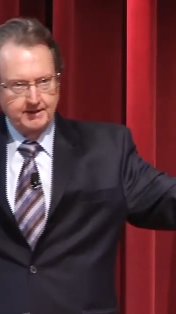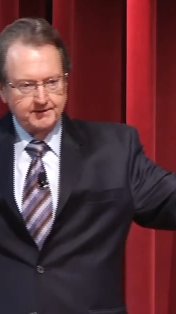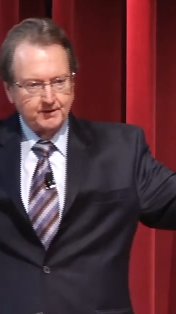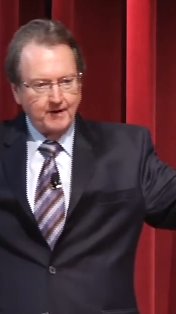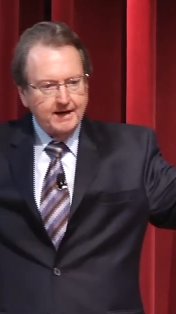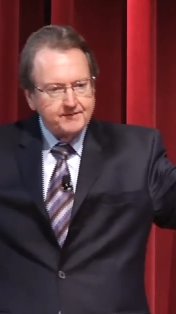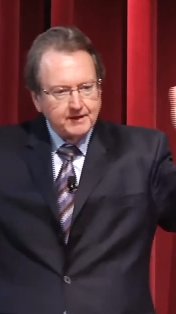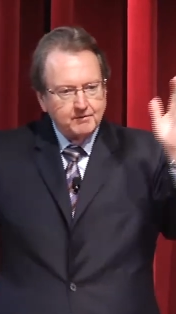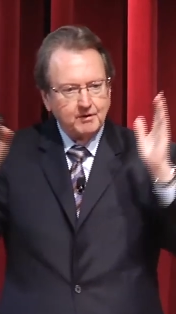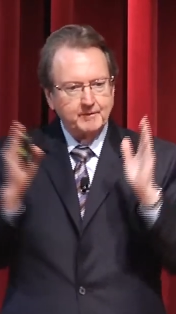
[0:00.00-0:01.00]
So I
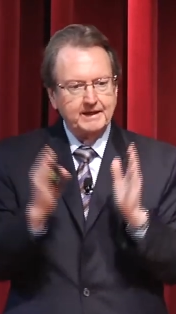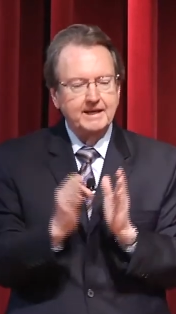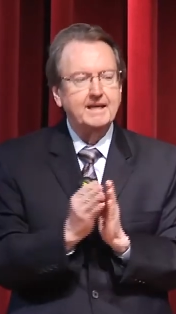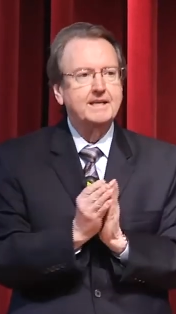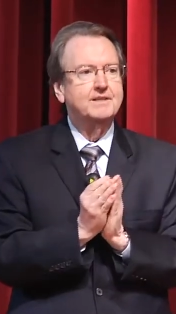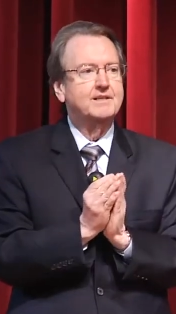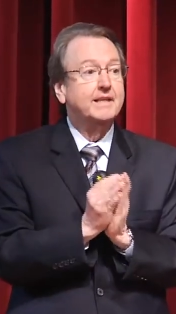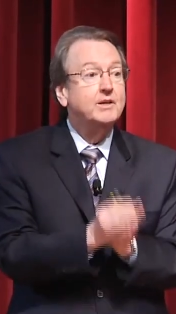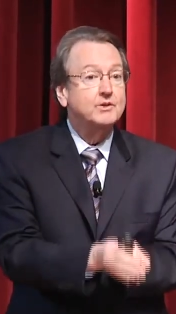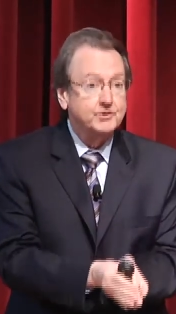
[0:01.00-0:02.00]
think what we need is
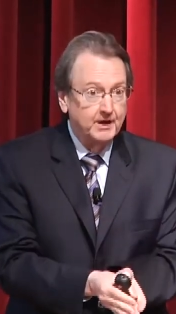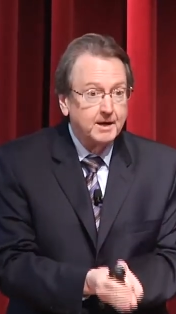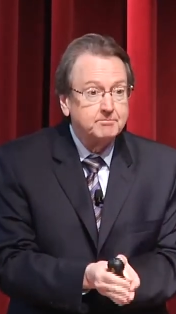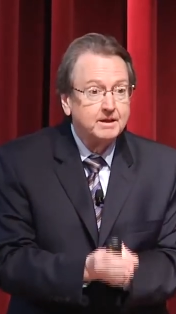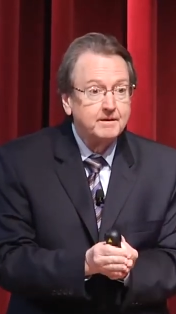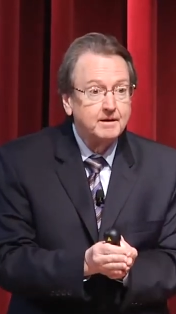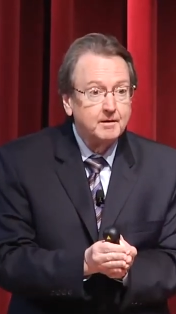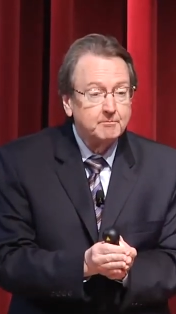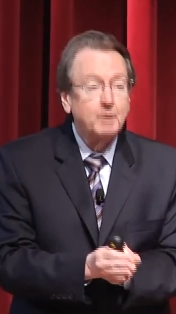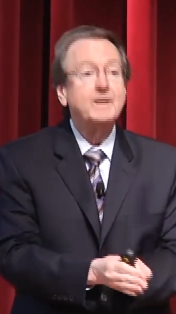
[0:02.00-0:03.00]
leadership,
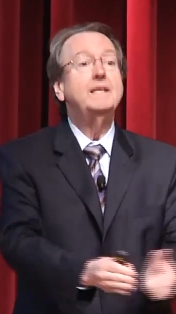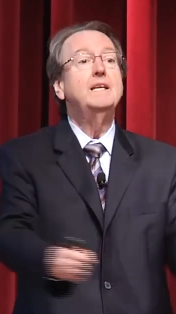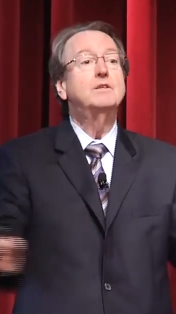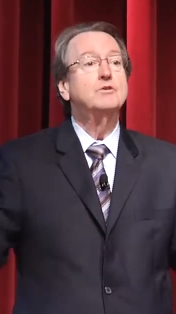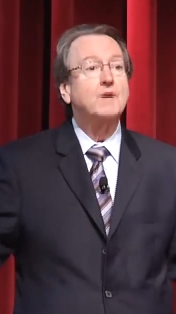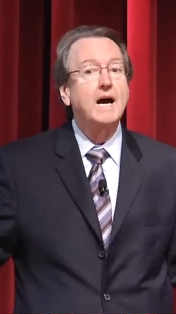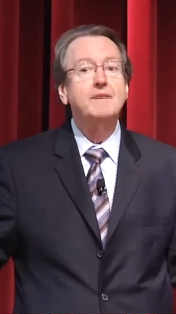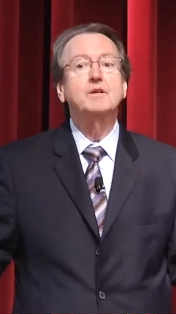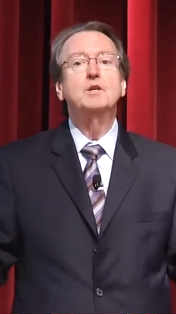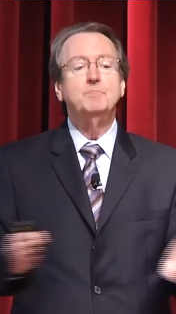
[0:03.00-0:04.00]
but we need to
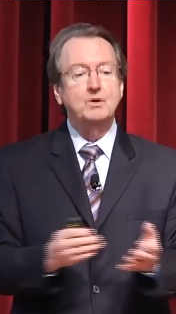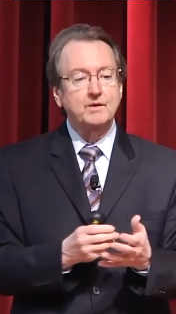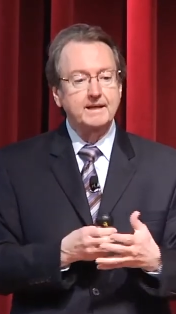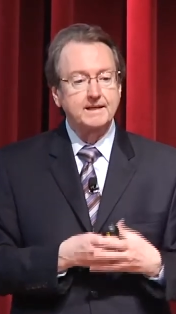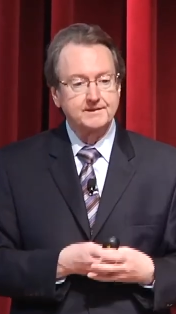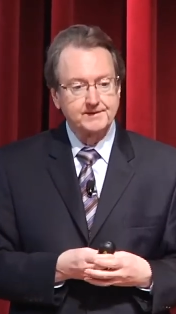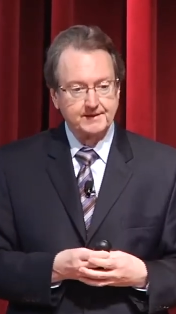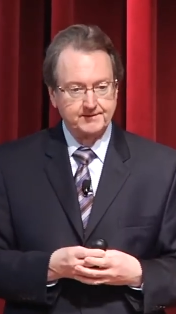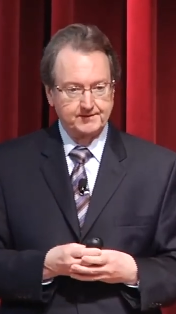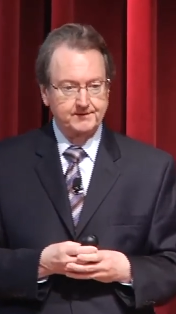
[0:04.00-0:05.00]
drive a community
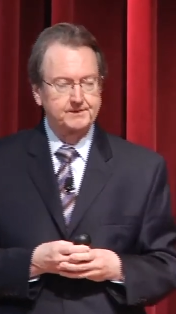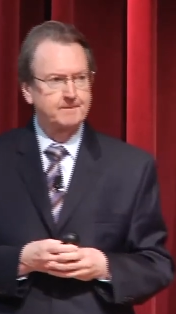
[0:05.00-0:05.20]
consensus.